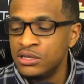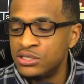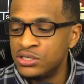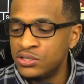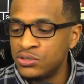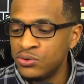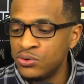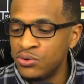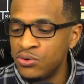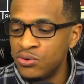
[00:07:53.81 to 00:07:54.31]

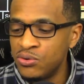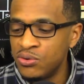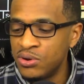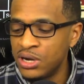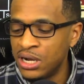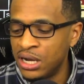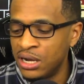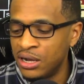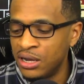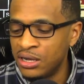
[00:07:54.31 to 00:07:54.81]
to
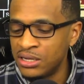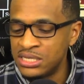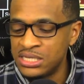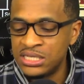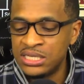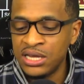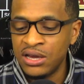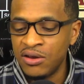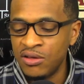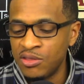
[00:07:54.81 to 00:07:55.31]
uh,
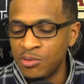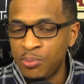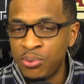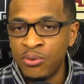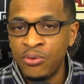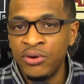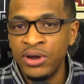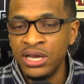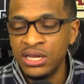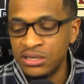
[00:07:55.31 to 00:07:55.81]
sell the
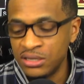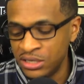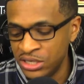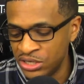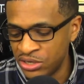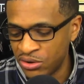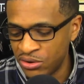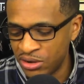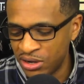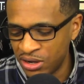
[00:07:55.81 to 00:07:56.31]
point, you
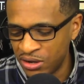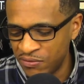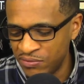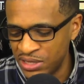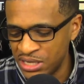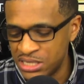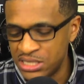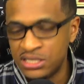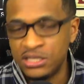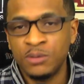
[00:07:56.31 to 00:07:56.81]
know, of
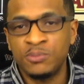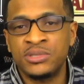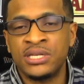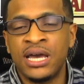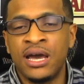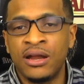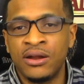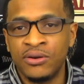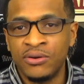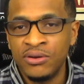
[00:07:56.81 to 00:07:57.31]
this
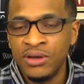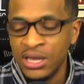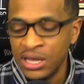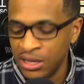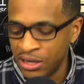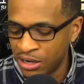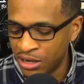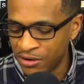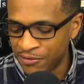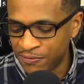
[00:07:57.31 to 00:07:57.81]
subtitle
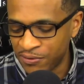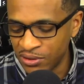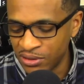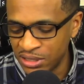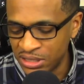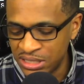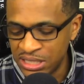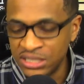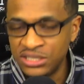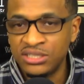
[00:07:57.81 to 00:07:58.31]
uh, for the
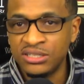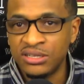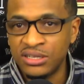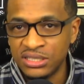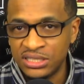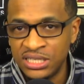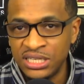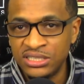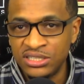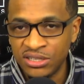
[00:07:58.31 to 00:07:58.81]
titular,
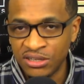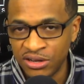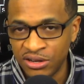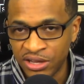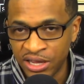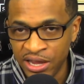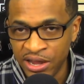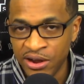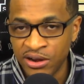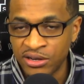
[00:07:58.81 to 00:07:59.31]
titular
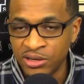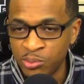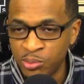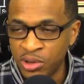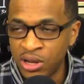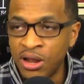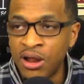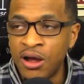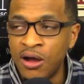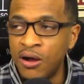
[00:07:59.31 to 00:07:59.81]
character
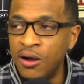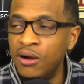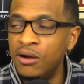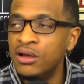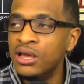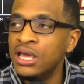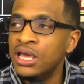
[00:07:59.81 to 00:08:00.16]
Bilal.